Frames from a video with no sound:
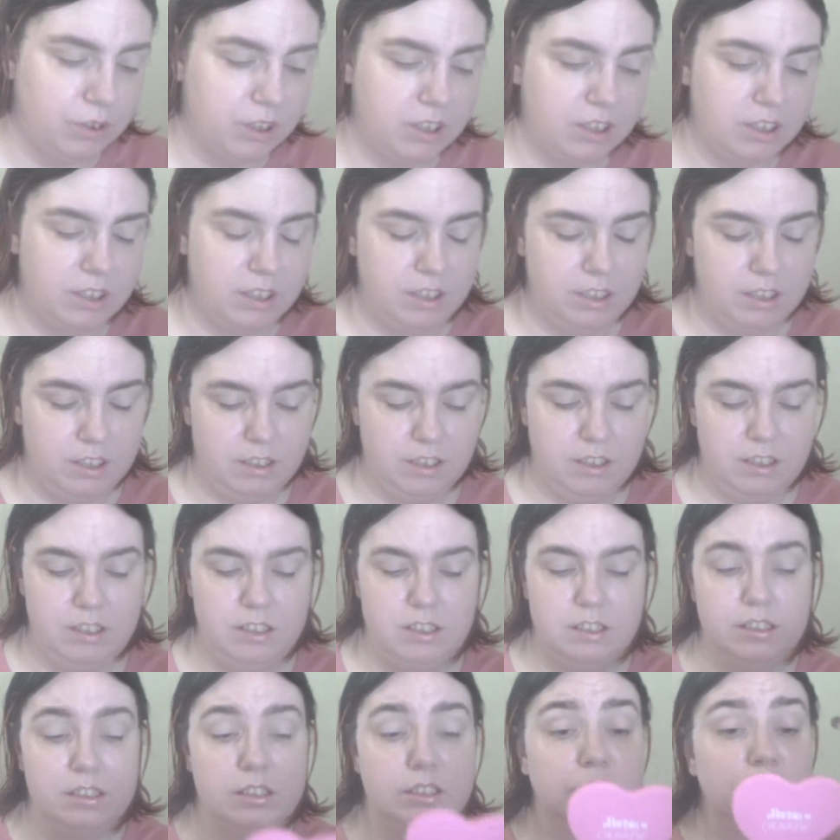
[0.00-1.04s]
on
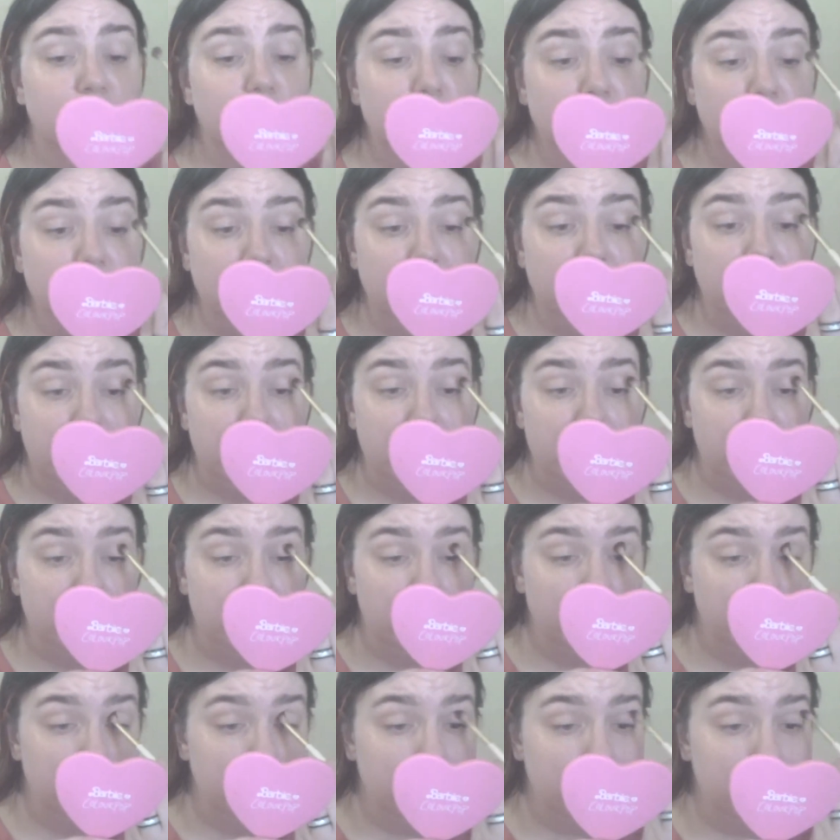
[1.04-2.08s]
lid
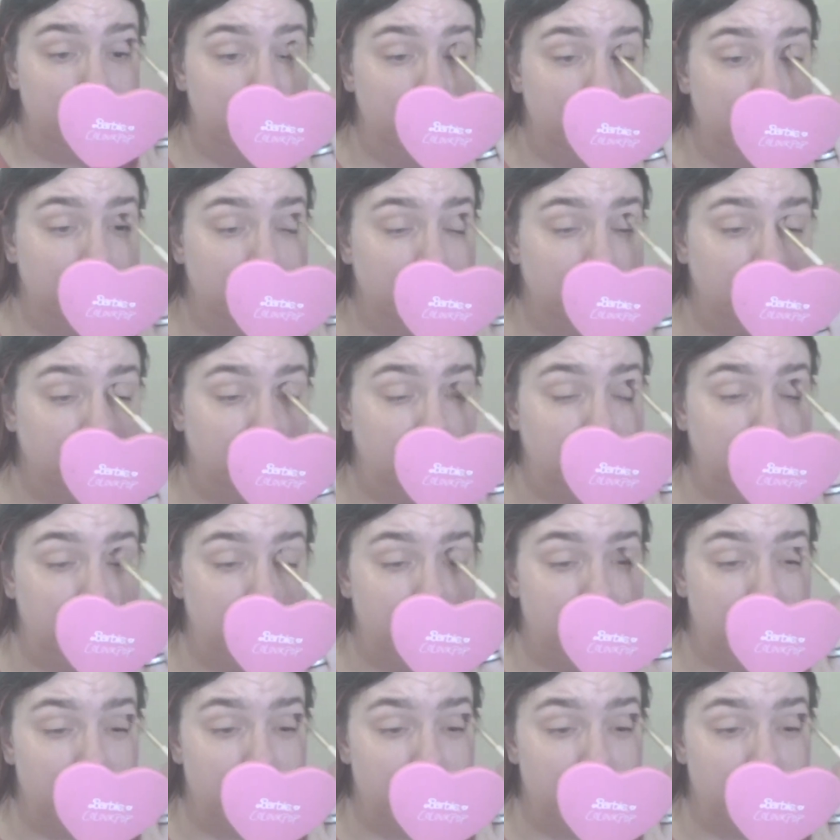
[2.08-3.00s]
just to